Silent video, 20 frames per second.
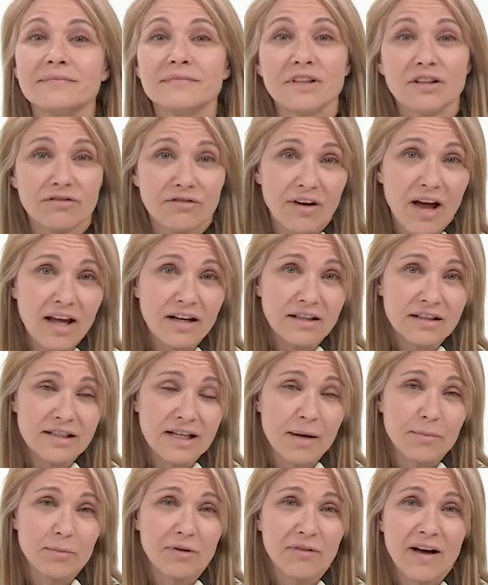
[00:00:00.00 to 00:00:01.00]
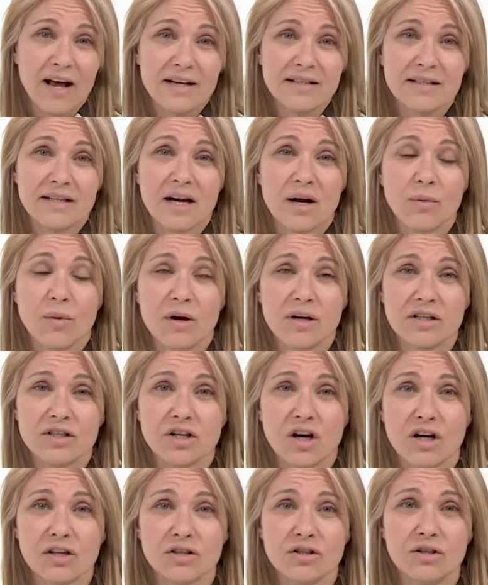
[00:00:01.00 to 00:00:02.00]
The final type of acid I want to
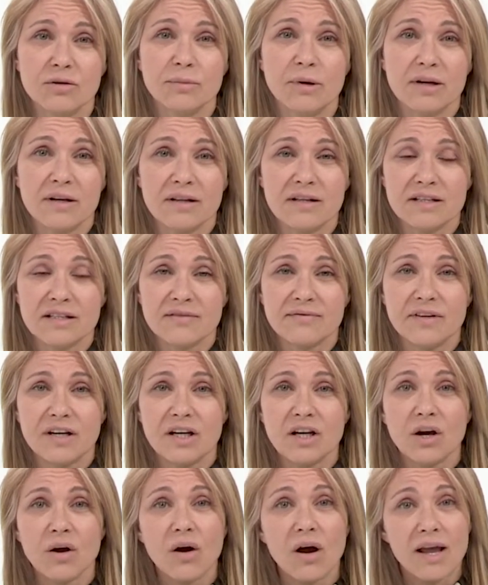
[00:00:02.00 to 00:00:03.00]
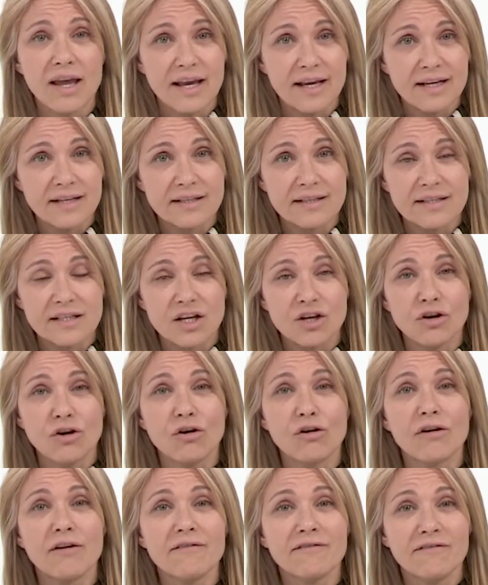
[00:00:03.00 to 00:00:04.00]
talk to you about in this video is
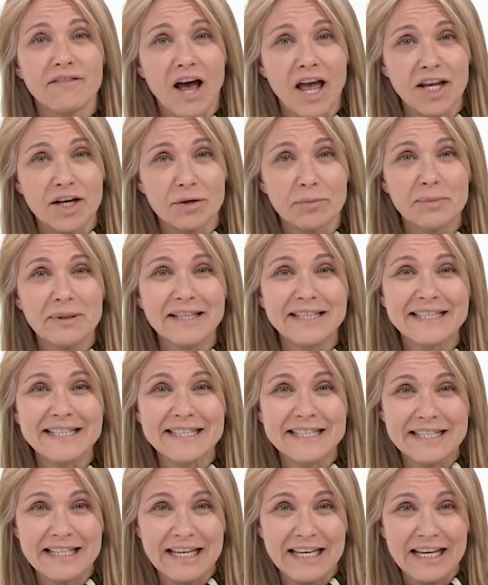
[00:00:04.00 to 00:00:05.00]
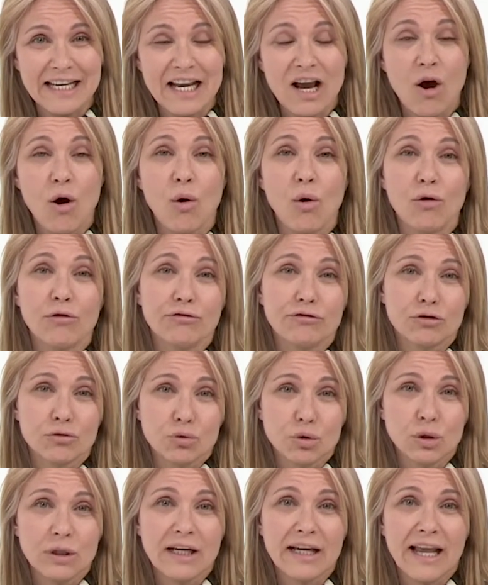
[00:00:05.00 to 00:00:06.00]
your vitamin C or
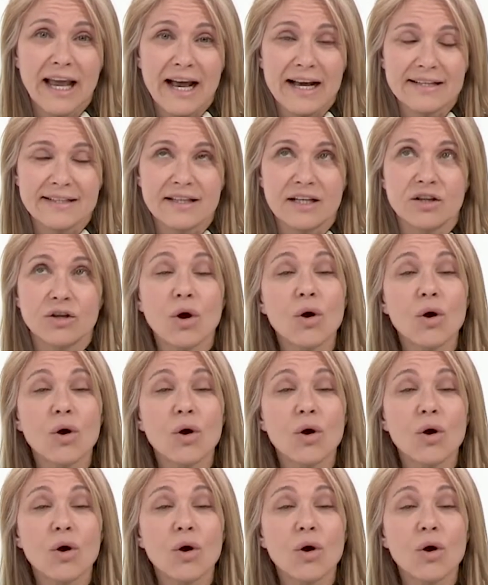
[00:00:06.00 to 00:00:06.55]
ferulic acid.